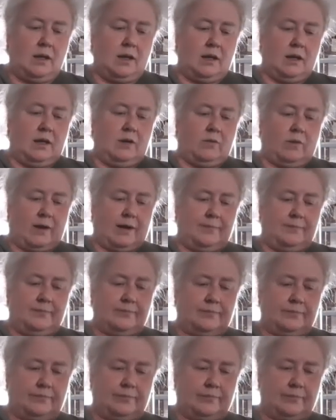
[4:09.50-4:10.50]
Anyway,
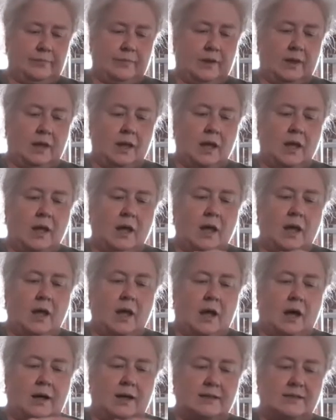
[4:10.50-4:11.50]

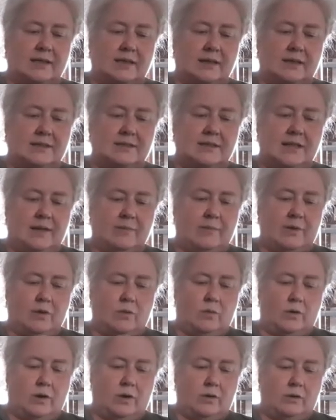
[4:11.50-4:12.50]
I'm going to take this lemon
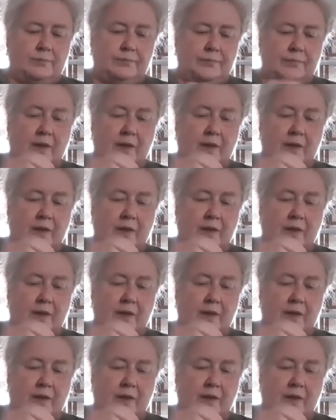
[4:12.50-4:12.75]
oil.